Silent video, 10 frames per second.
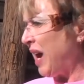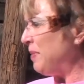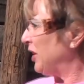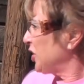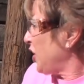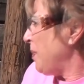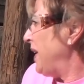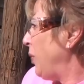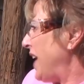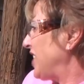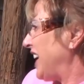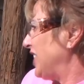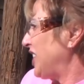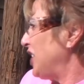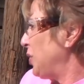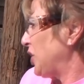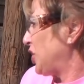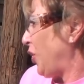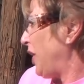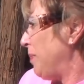I mean, there's so many ways they can send you a
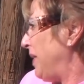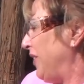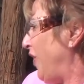story and be